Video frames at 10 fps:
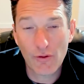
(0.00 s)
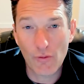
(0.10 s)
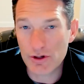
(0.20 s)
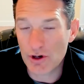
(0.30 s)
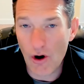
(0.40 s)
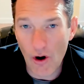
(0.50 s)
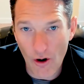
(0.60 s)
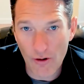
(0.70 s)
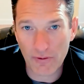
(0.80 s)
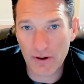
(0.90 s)
was
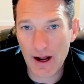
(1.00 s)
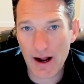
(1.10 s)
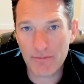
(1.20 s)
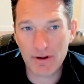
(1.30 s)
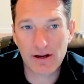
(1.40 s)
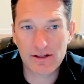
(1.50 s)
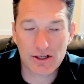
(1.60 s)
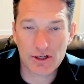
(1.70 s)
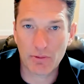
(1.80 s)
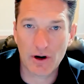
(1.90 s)
all for naught because the
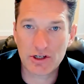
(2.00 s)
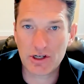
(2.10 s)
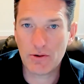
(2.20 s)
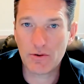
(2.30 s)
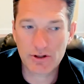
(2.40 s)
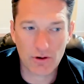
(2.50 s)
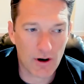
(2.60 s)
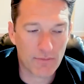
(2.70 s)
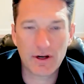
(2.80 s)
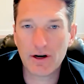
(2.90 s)
spreadsheet was
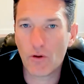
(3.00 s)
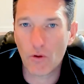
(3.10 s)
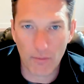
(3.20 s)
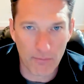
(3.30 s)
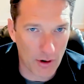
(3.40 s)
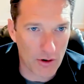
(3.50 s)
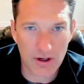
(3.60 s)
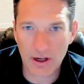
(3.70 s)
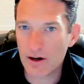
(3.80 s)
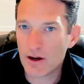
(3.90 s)
corrupted or
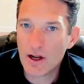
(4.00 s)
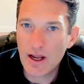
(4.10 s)
broken